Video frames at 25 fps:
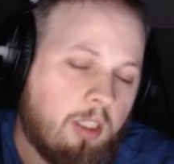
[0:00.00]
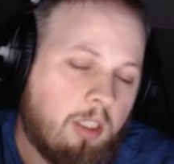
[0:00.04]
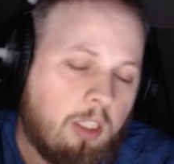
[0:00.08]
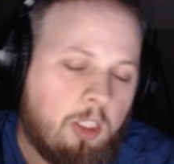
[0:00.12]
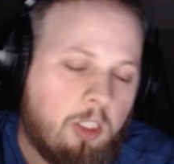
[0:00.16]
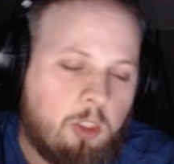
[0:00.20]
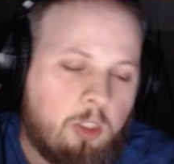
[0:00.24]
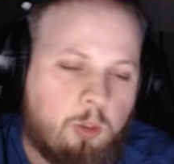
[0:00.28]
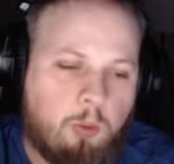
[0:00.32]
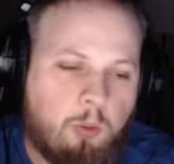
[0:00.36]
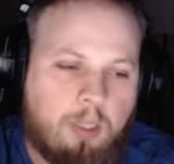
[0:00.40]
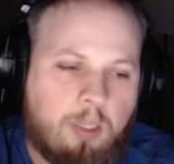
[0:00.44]

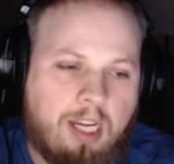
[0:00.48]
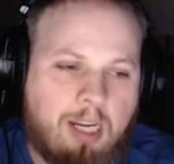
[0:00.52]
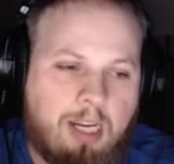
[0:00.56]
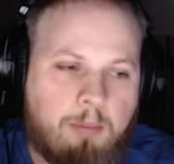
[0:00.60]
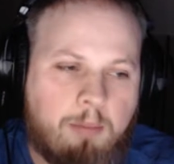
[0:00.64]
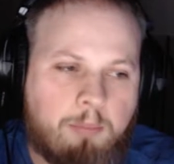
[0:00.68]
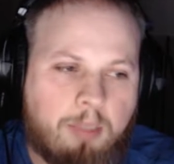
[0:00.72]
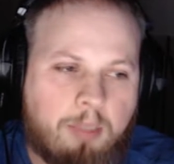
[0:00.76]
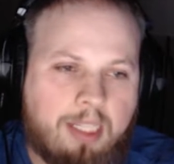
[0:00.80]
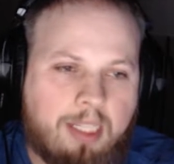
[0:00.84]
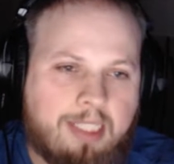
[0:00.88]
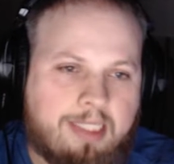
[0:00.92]
So it kind of
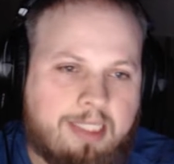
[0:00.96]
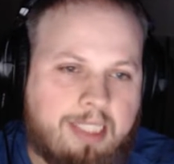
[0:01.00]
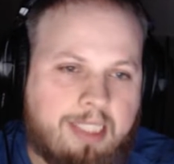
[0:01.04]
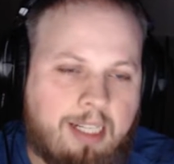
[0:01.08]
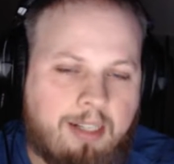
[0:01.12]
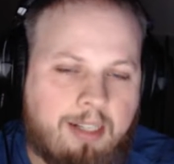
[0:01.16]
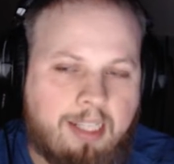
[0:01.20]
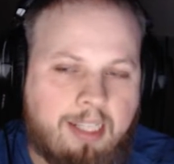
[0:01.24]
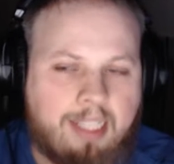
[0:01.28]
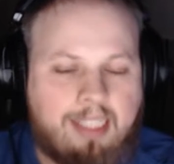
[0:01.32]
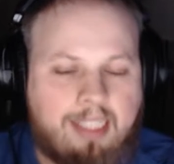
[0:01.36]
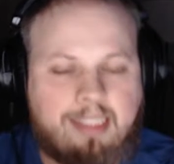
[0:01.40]
breaks
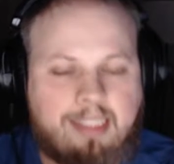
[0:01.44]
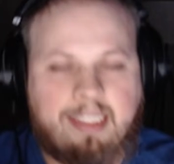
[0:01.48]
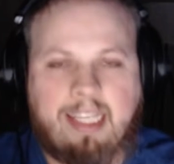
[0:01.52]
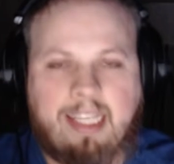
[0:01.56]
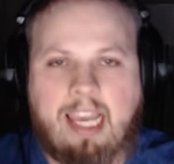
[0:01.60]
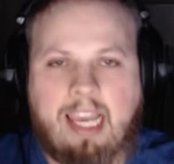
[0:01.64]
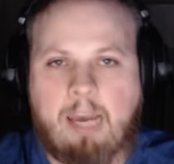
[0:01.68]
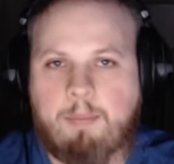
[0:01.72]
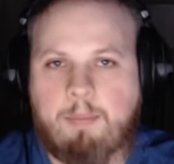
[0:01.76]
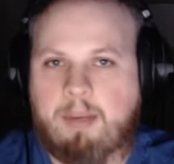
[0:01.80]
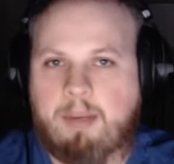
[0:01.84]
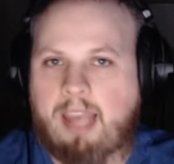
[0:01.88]
down, is the
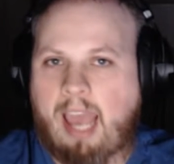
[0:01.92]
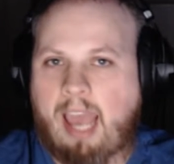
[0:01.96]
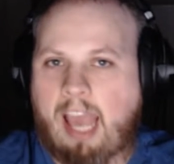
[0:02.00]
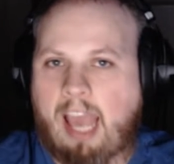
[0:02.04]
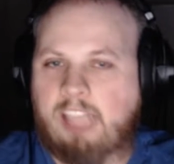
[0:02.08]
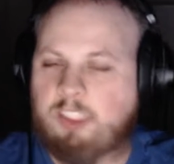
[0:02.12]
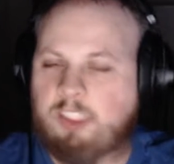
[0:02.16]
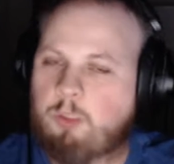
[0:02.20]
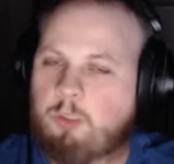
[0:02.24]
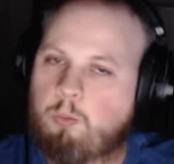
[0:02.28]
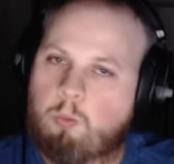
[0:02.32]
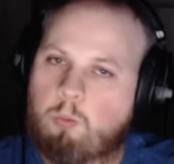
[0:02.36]
epic
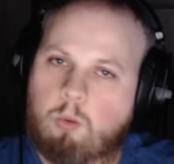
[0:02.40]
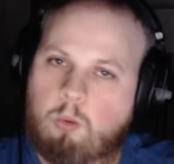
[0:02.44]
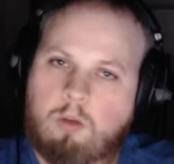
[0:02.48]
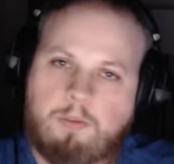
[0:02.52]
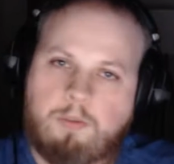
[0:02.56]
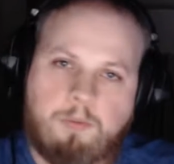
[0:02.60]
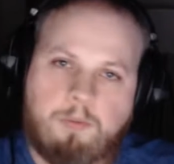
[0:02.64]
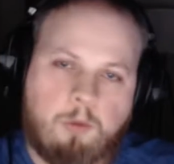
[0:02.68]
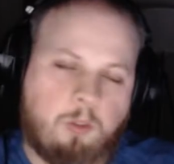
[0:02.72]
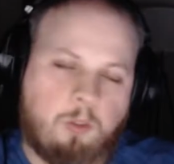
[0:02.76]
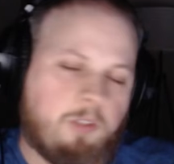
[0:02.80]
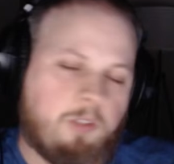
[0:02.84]
action worth
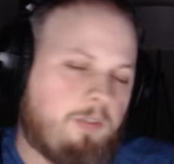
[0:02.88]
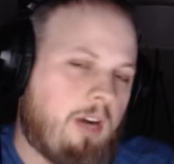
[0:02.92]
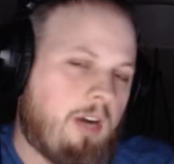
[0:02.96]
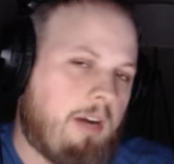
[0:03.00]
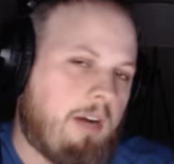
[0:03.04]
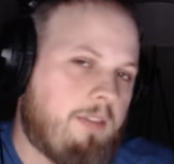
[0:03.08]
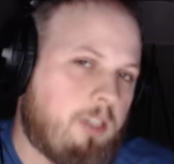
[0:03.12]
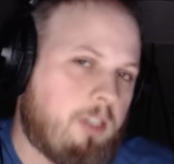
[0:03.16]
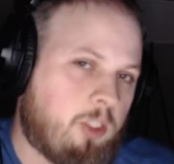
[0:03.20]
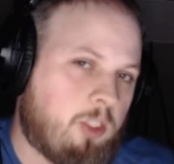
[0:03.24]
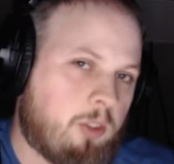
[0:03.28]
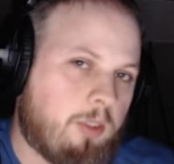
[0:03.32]
those 5
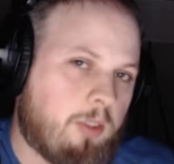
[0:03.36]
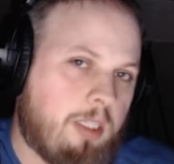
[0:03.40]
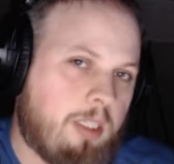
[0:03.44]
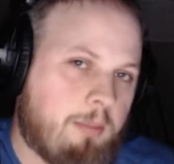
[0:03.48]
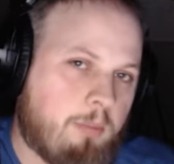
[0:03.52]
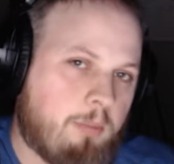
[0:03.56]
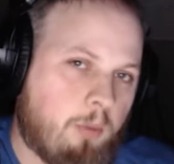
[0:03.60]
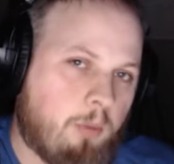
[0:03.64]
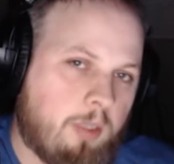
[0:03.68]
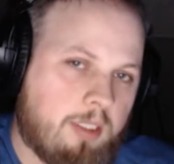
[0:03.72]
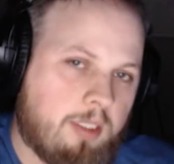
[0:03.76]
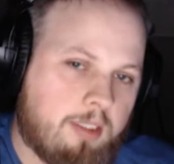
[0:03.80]
additional hit
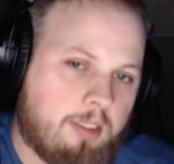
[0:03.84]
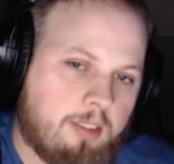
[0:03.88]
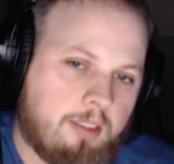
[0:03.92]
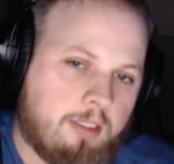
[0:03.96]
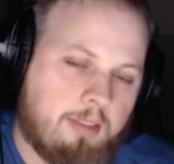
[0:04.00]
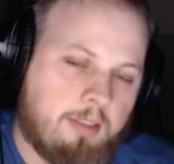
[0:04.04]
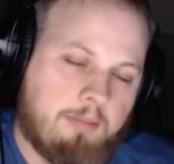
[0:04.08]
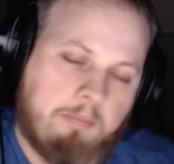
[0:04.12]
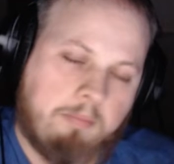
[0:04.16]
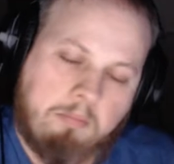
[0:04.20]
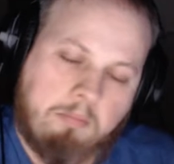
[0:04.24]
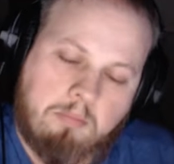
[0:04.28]
points?
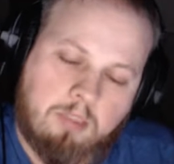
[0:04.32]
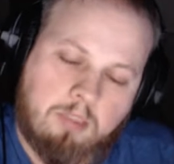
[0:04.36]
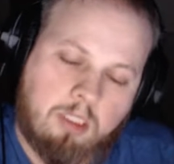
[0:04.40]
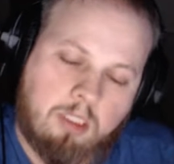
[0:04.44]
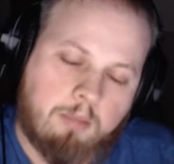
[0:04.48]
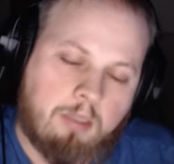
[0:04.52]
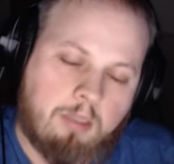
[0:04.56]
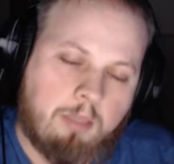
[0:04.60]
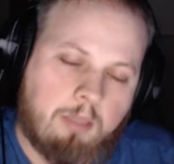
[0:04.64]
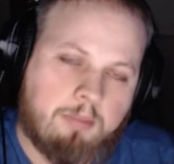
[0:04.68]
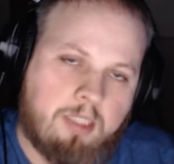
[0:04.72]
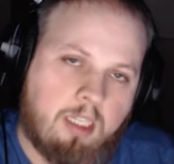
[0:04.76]

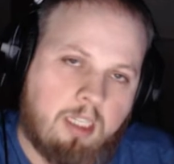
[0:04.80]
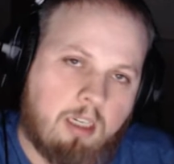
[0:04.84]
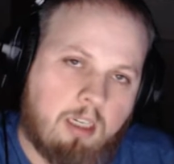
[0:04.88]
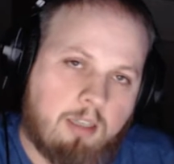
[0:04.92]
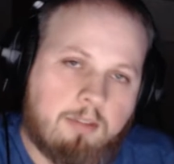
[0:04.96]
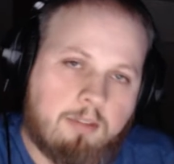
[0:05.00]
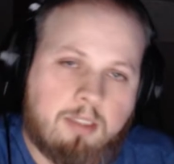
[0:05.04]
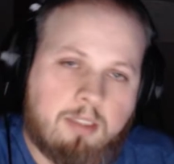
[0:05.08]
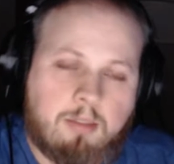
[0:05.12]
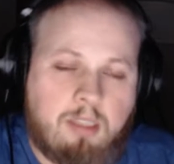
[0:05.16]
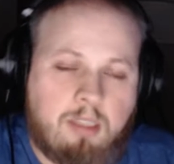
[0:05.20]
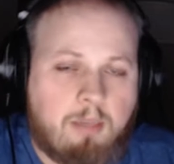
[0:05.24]
Sometimes they are,
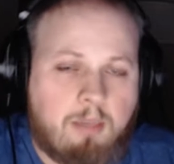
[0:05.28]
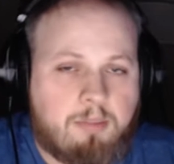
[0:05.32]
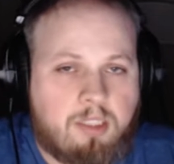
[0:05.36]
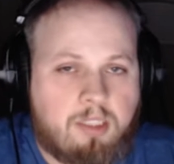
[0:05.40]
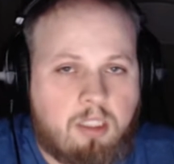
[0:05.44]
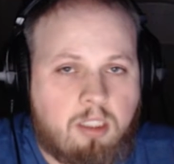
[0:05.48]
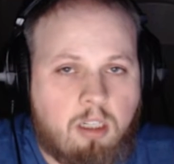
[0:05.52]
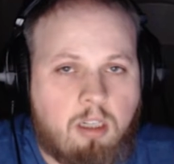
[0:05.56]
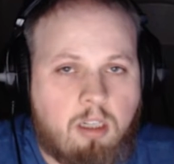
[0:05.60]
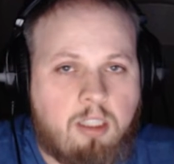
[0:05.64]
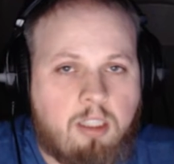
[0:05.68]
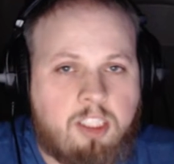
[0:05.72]
sometimes they
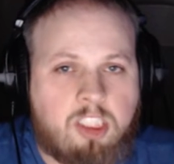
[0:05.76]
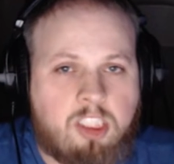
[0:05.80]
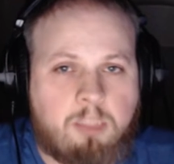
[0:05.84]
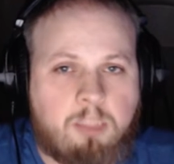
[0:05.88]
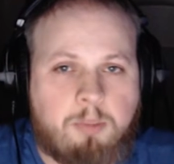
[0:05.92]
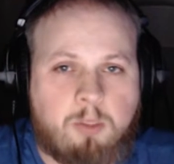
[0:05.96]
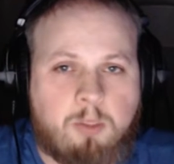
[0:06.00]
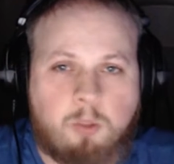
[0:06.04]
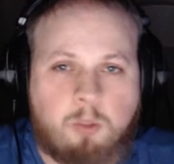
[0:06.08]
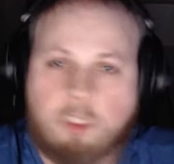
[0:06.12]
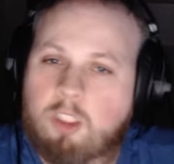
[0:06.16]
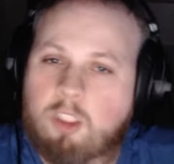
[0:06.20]
aren't. It just
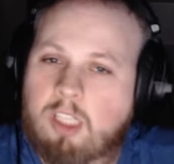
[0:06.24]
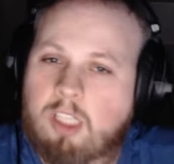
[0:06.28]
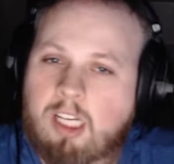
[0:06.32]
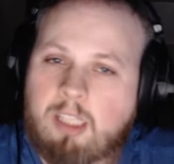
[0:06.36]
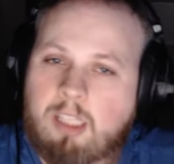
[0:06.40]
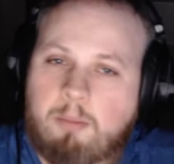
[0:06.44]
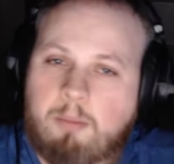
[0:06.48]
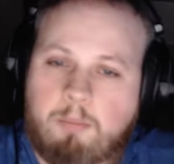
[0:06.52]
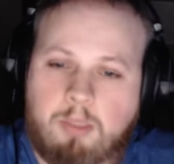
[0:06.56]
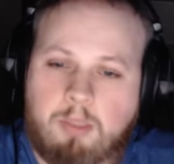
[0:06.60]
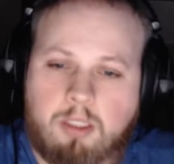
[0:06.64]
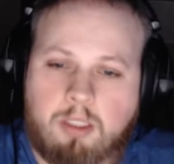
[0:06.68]
depends what you're trying to
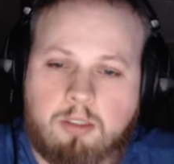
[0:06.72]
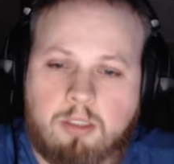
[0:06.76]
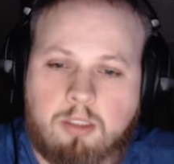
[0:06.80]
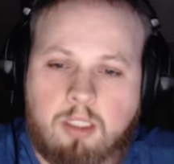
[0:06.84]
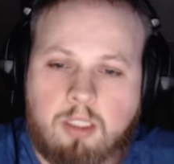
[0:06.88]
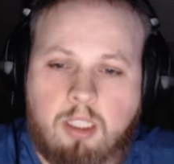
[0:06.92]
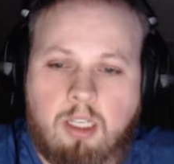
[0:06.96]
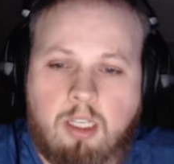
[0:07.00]
build.